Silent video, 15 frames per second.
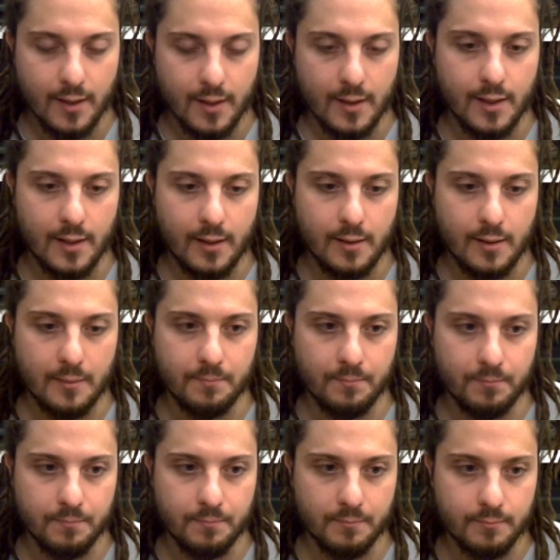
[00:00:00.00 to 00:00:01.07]

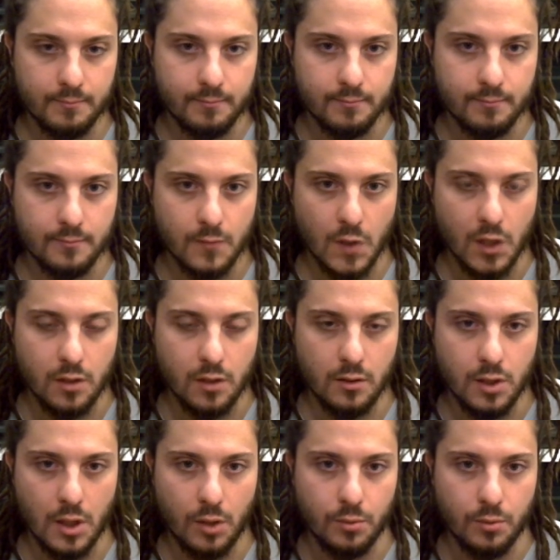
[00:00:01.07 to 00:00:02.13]

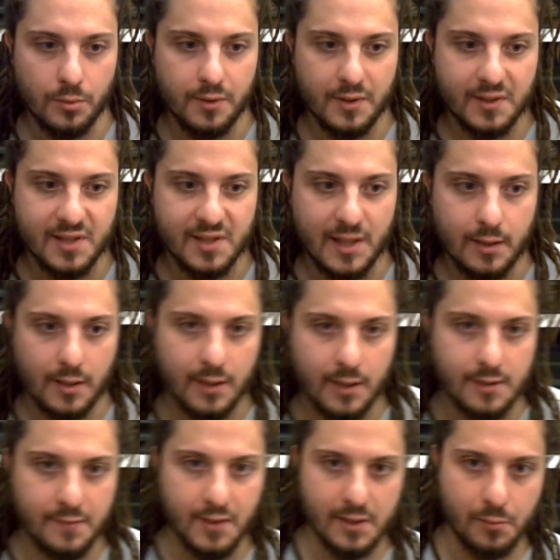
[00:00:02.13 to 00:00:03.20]
You know, the sun is
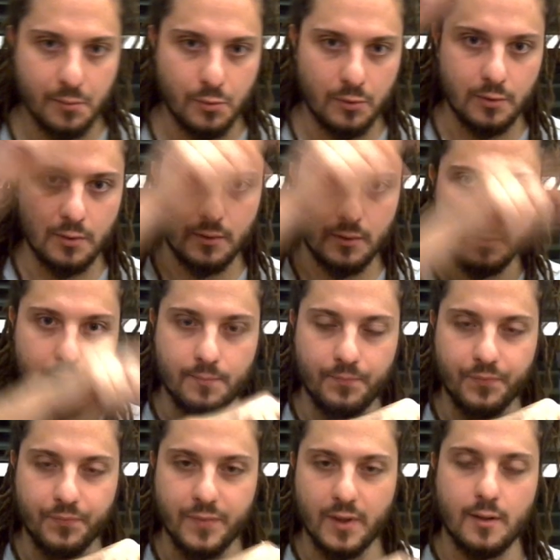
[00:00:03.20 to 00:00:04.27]
visible
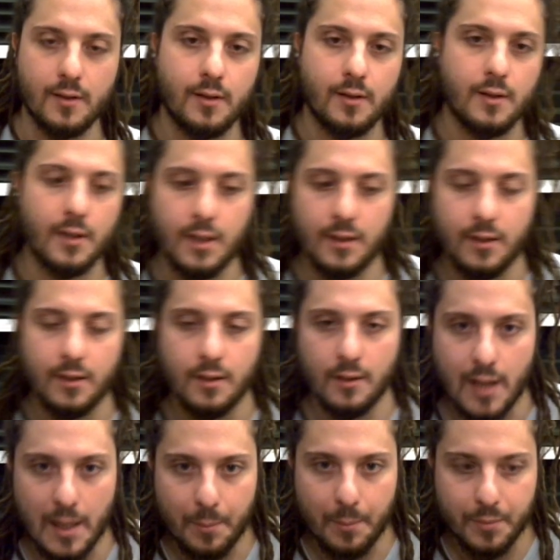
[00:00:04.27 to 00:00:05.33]
in the
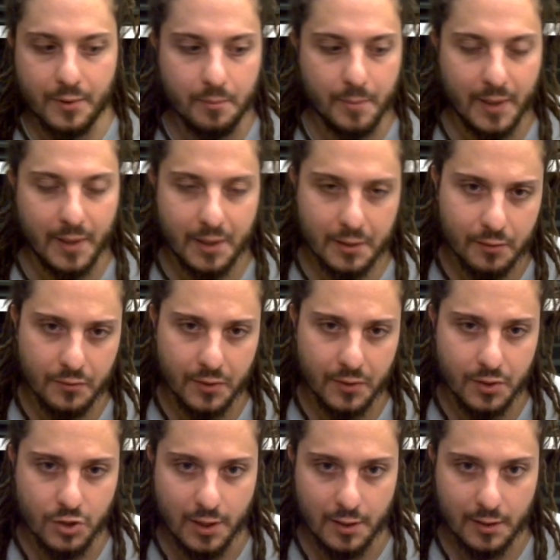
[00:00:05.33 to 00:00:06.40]
upper part of the
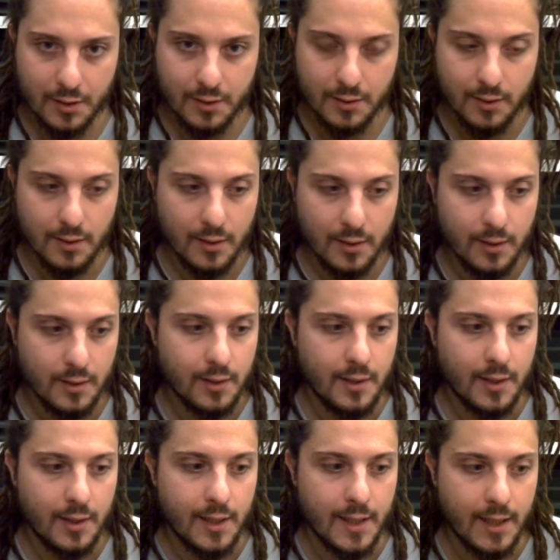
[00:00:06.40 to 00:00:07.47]
chart,
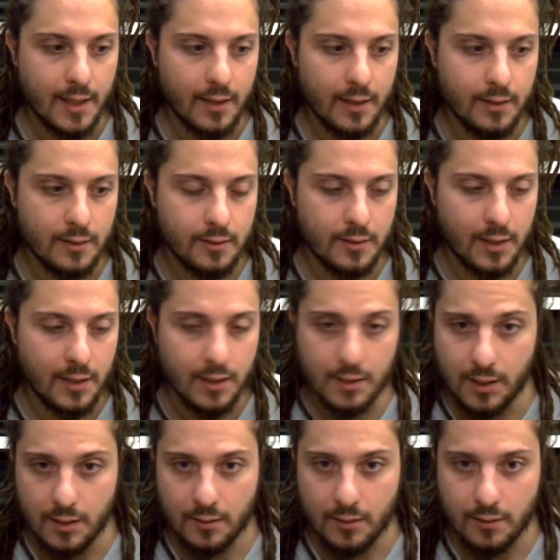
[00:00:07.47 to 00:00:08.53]
and
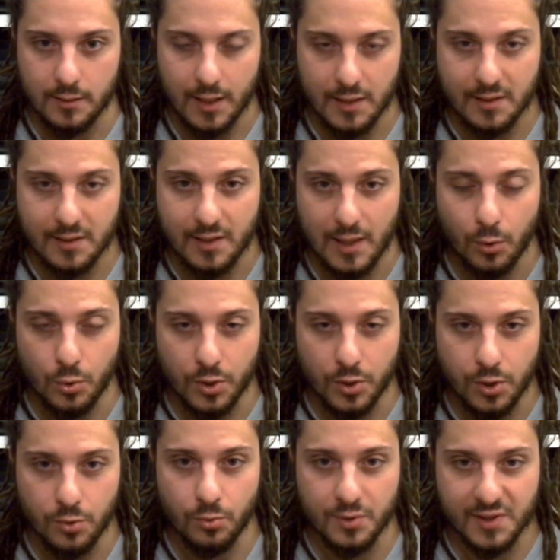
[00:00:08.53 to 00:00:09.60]
indeed that is how
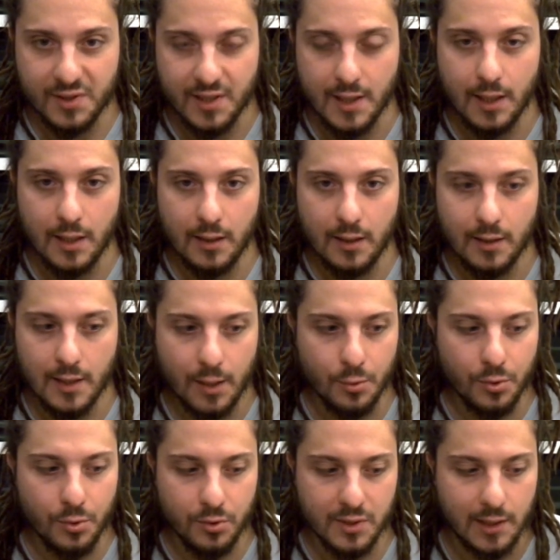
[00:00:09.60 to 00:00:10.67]
you
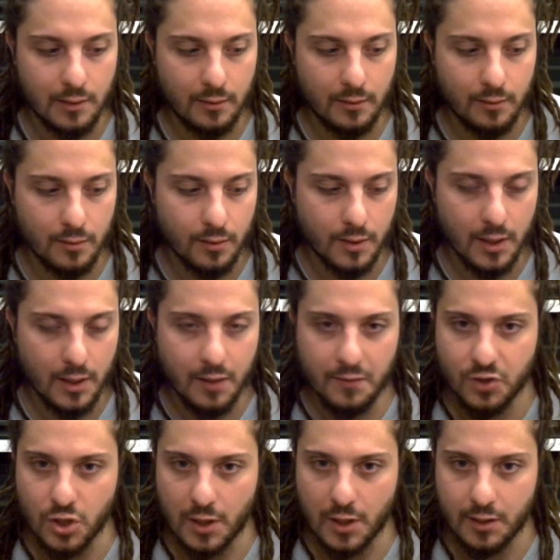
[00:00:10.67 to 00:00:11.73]
tell if a
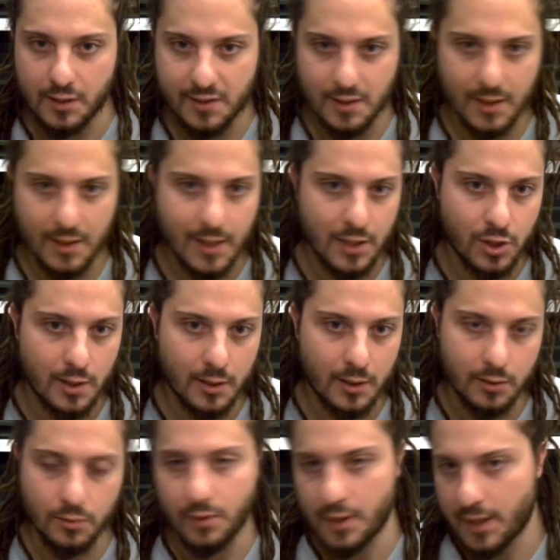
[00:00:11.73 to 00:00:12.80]
chart is a day
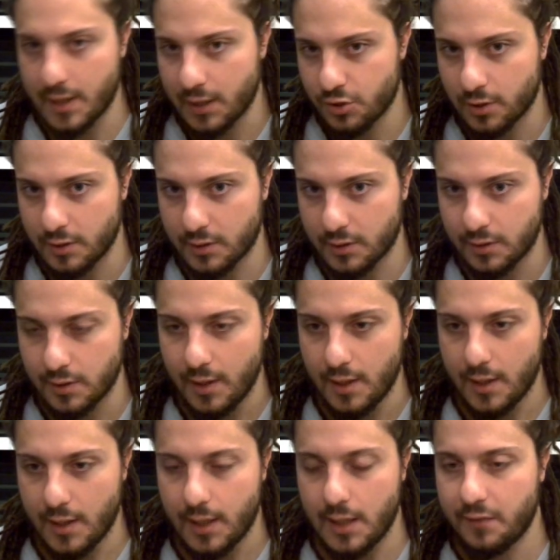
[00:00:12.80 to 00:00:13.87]
chart or a night chart,
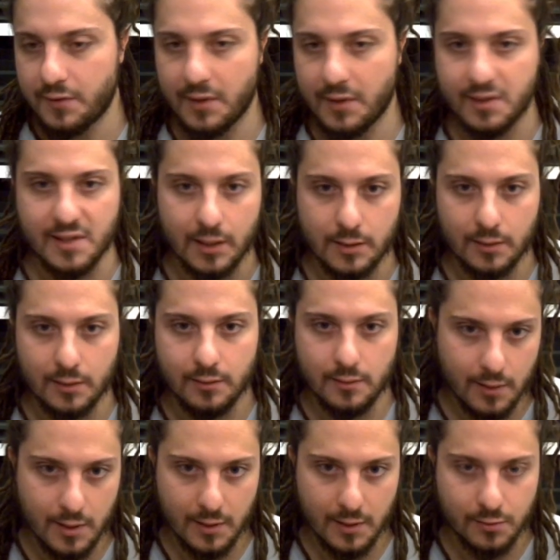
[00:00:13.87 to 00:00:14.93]
and if the sect
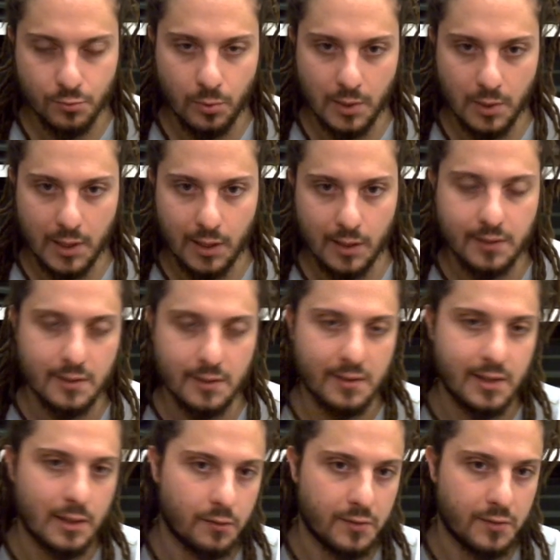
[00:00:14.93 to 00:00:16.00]
that is ruling is the
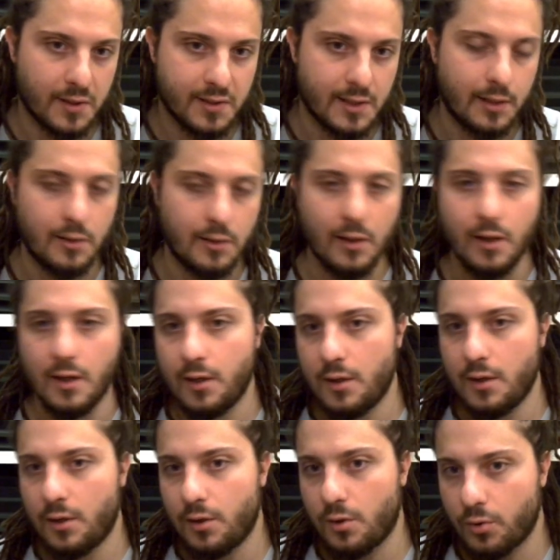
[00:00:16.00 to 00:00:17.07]
sect of the sun
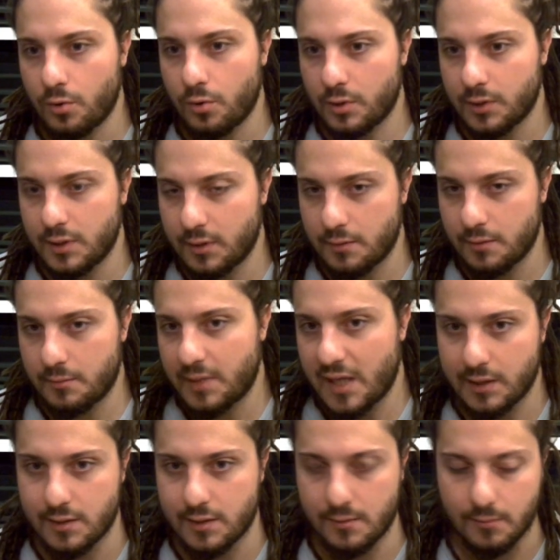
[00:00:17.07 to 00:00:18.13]
or the
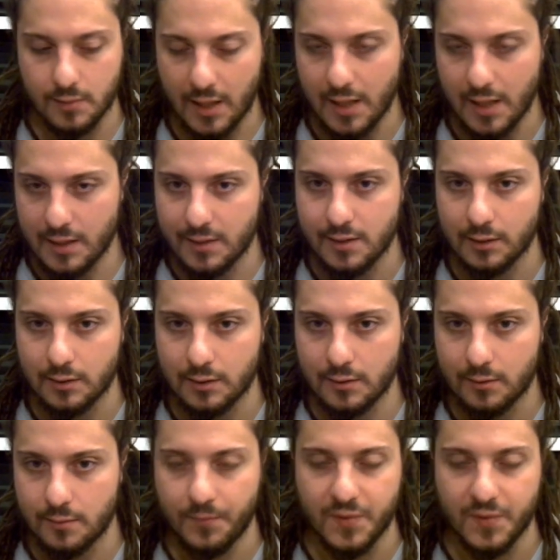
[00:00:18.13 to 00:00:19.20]
night sect,
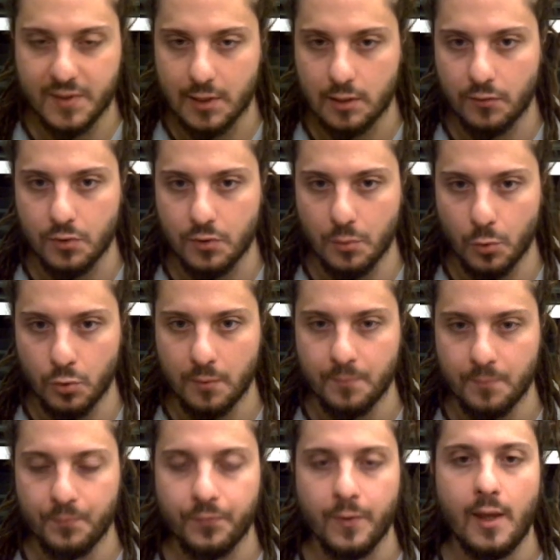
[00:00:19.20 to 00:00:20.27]
the sect of the moon.
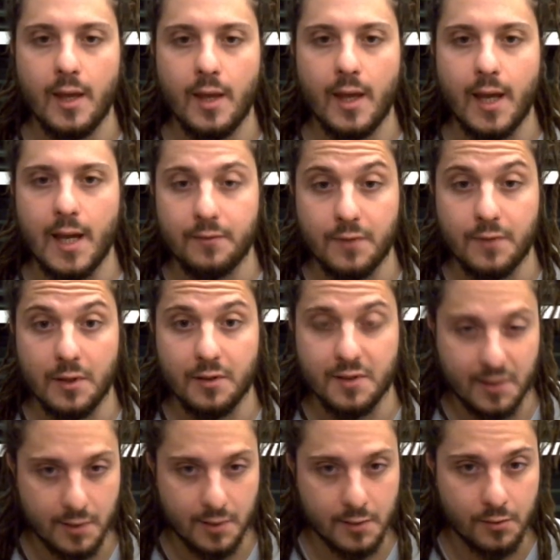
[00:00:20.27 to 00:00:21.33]
And Venus
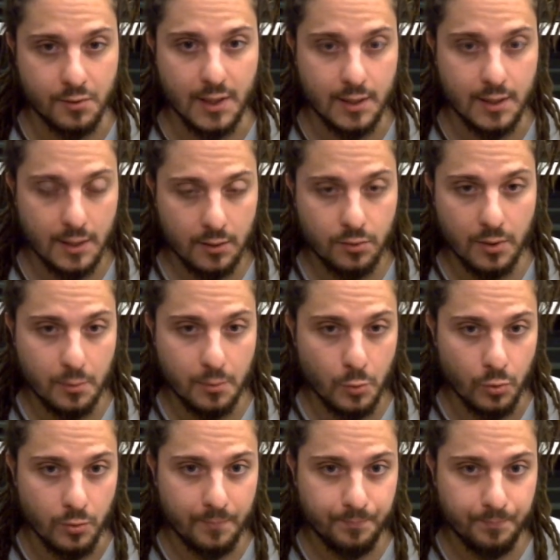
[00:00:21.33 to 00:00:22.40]
is associated to the
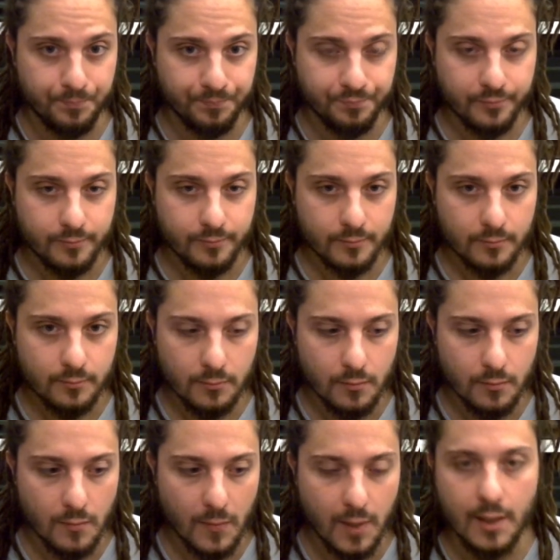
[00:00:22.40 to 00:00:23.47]
moon
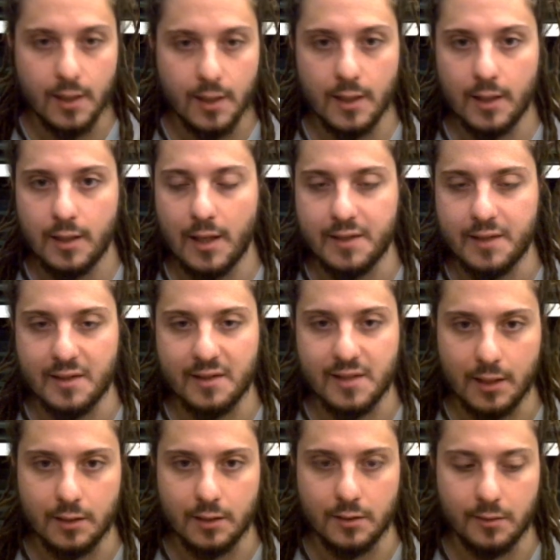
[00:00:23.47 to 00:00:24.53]
as a
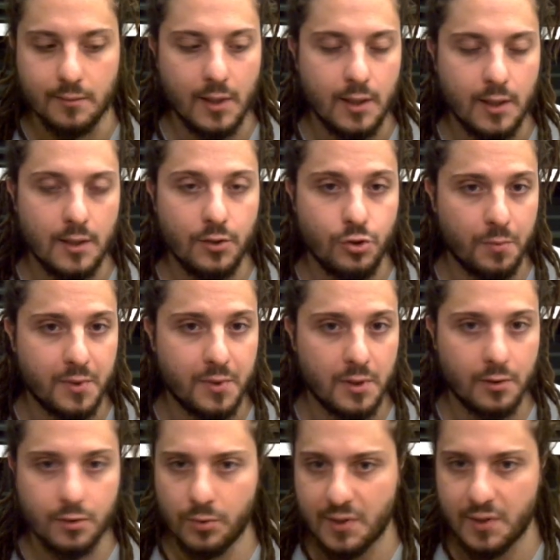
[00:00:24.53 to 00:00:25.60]
sect, Jupiter
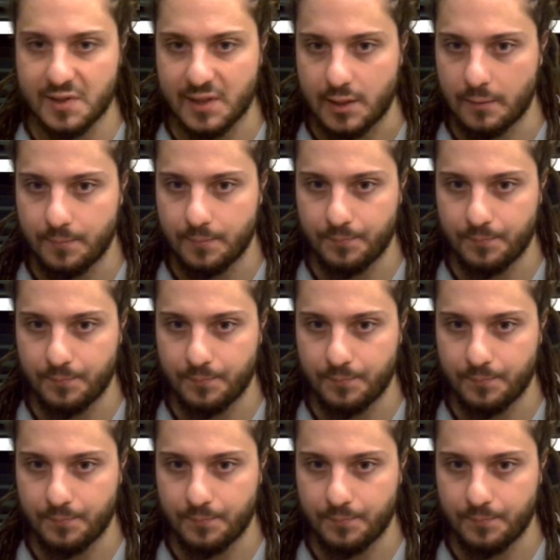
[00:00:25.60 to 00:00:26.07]
to the sun.